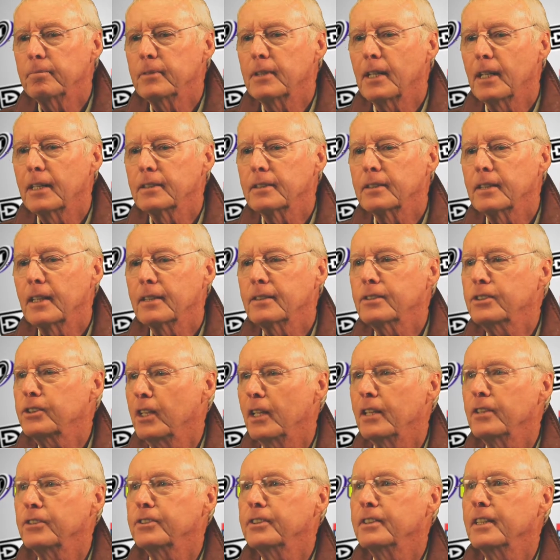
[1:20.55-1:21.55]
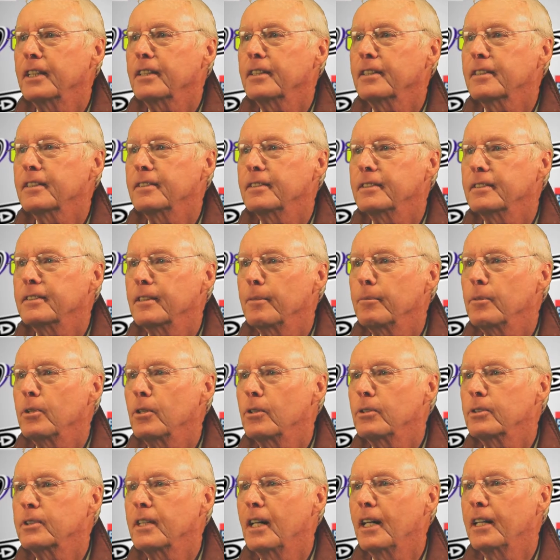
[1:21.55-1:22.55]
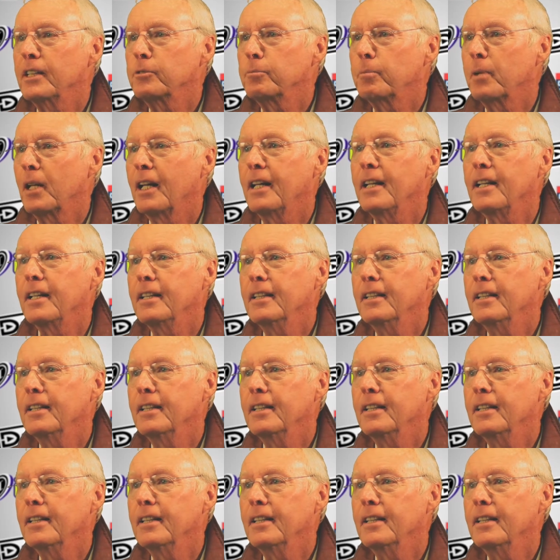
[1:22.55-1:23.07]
guys like Selznick and some of those guys playing,